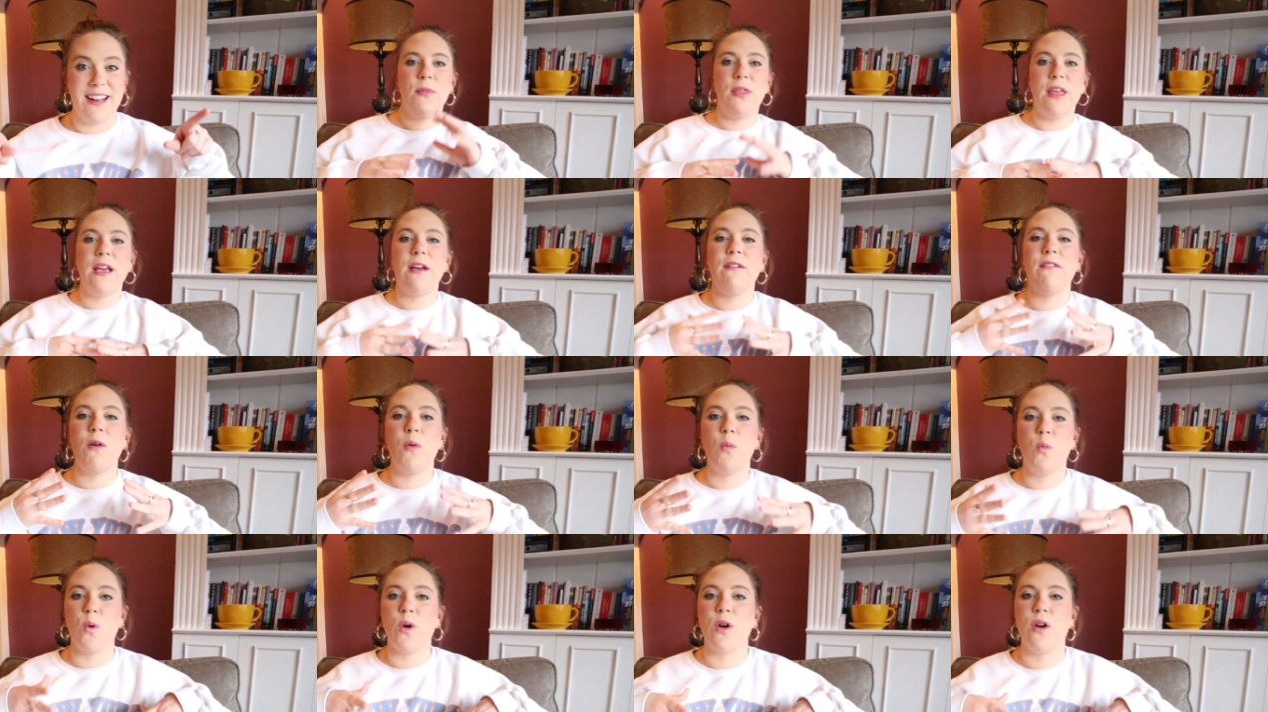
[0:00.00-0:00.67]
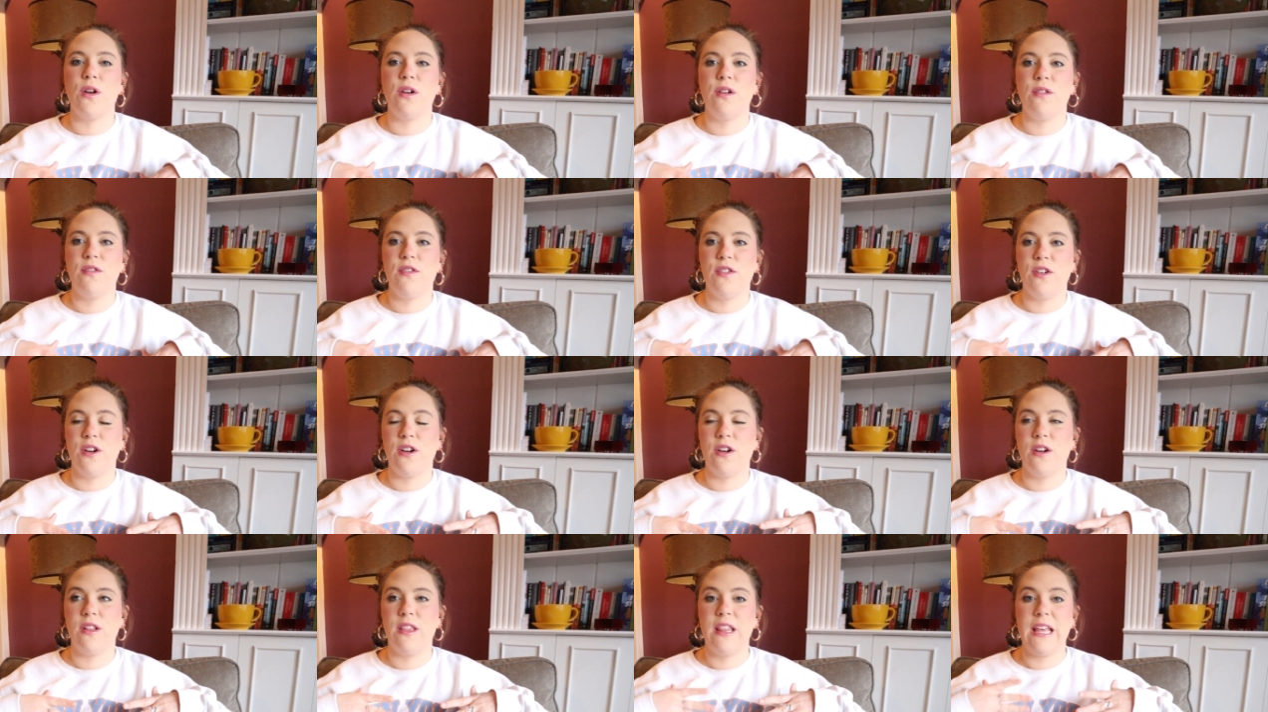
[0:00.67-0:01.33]
Think of a word
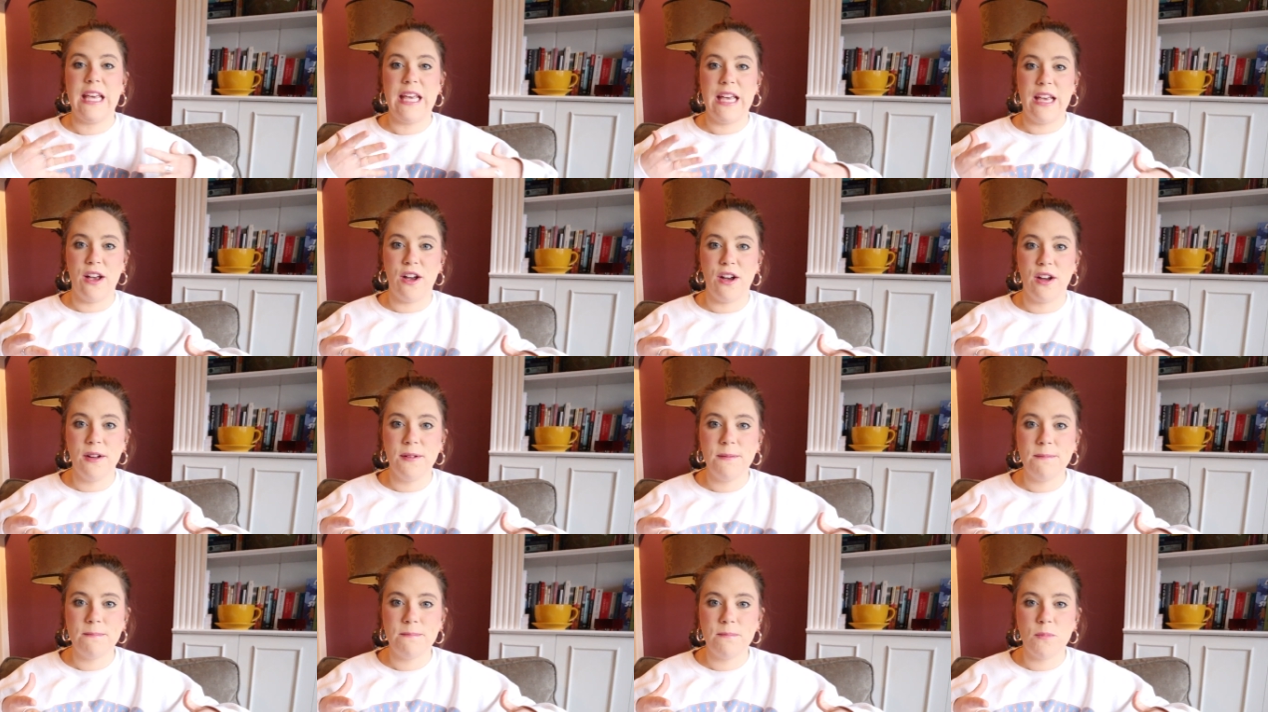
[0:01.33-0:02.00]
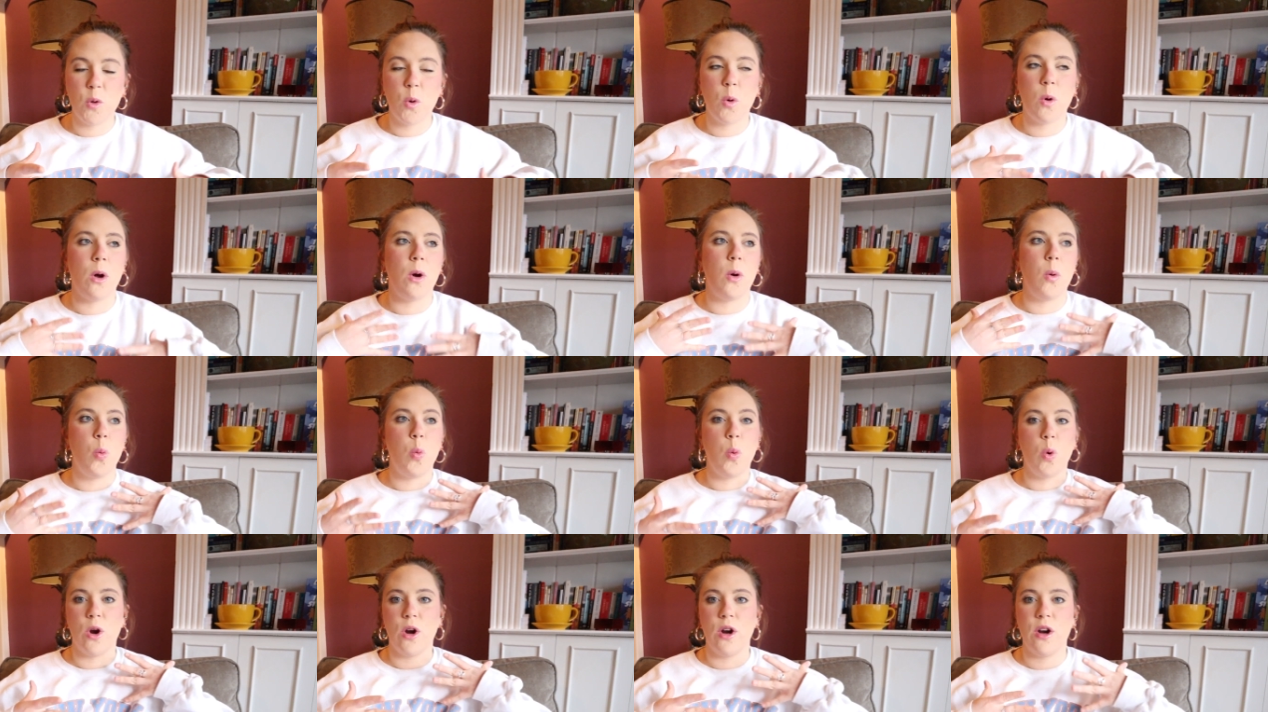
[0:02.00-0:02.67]
for the year, or a
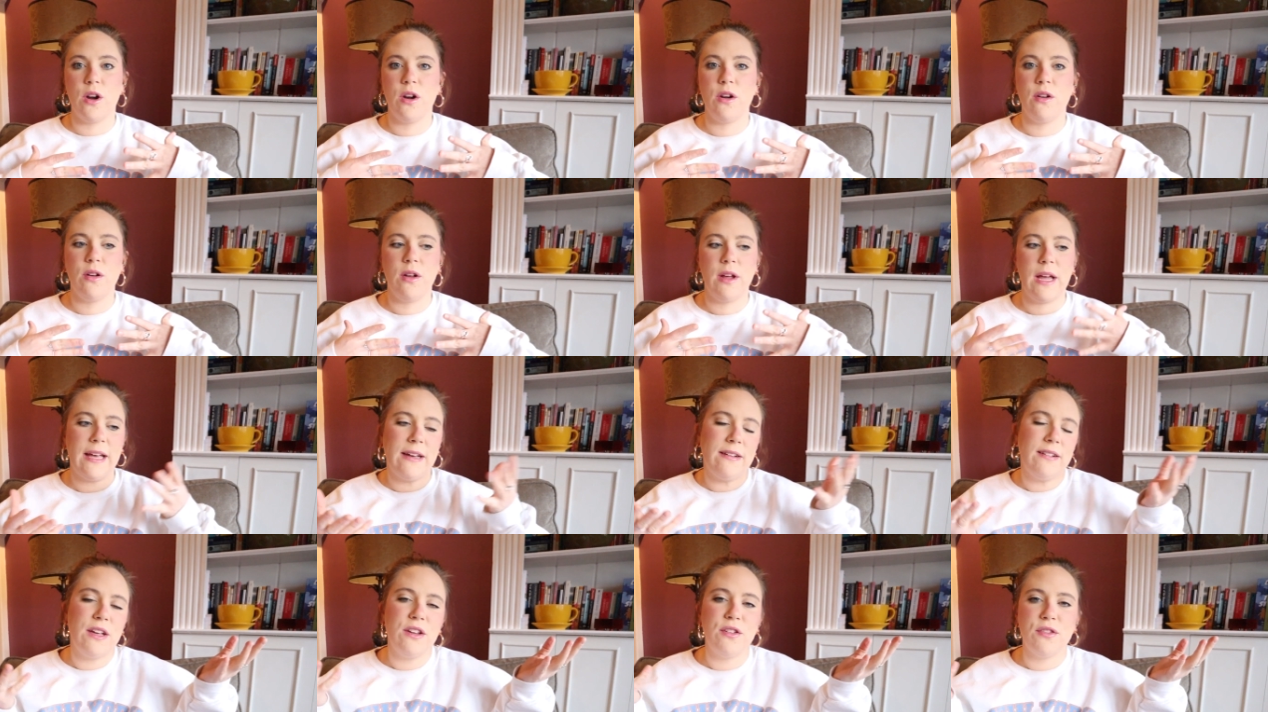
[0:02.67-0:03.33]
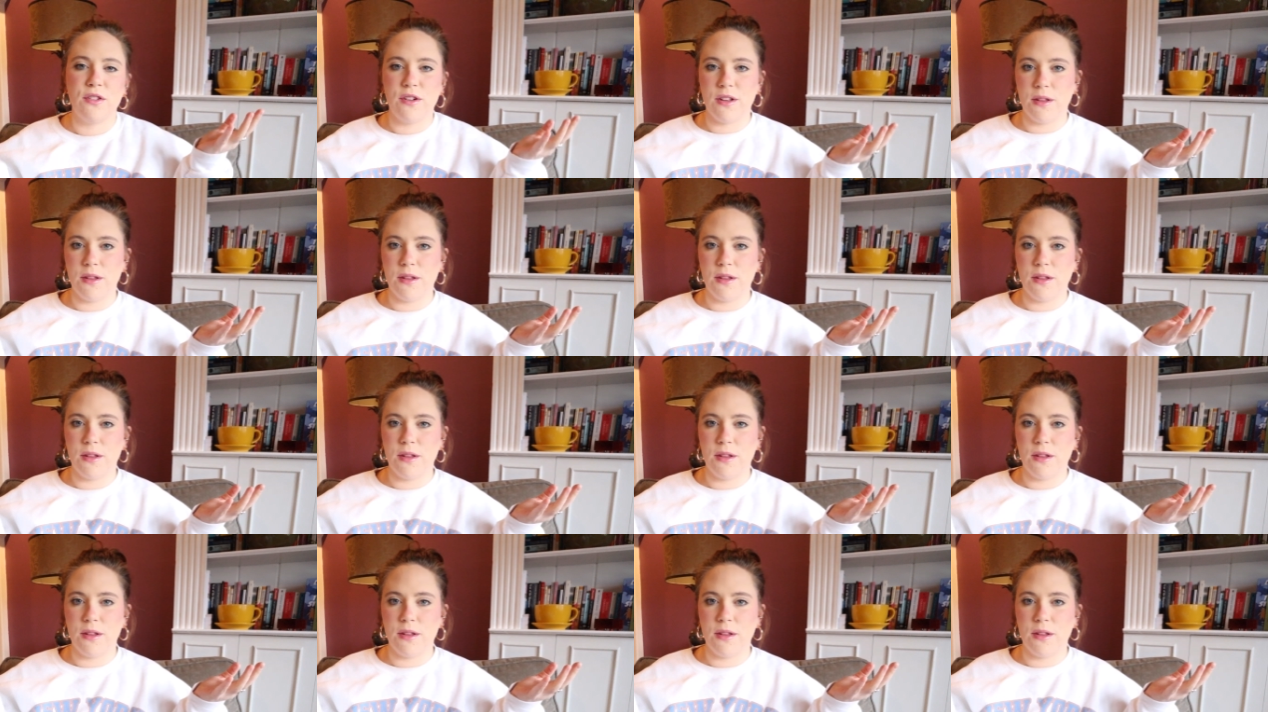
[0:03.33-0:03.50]
word at least